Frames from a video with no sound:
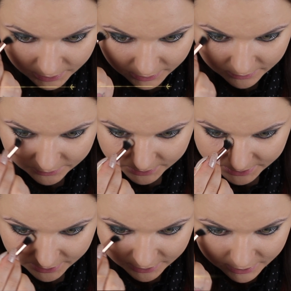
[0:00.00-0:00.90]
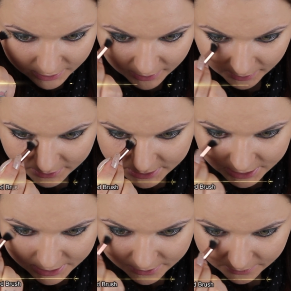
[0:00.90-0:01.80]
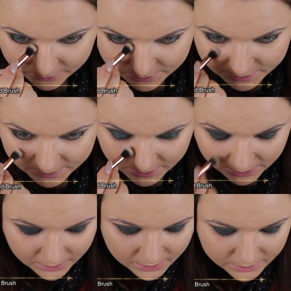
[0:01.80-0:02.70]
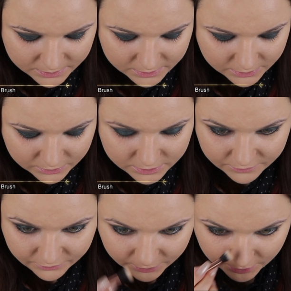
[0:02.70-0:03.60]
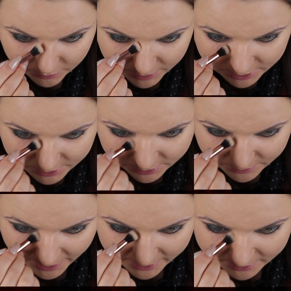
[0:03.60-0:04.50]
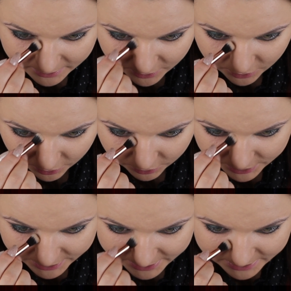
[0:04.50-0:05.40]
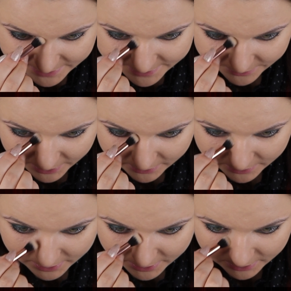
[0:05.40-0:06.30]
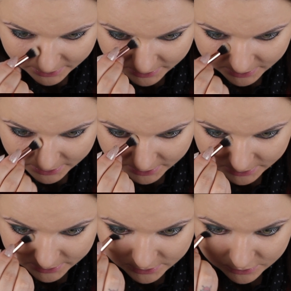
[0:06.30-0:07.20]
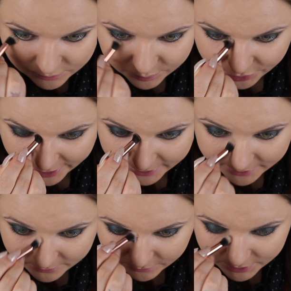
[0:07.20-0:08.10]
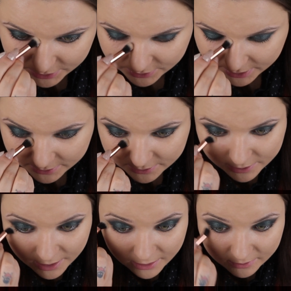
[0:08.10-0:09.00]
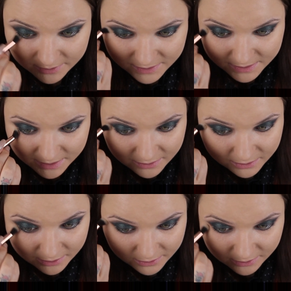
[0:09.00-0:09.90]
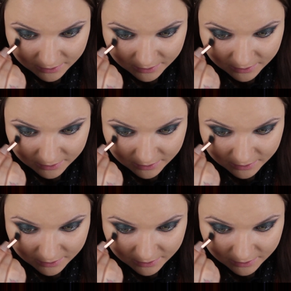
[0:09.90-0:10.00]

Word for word: and with dark eyeshadows it's good if you go into that corner as well to brighten with your under eye concealer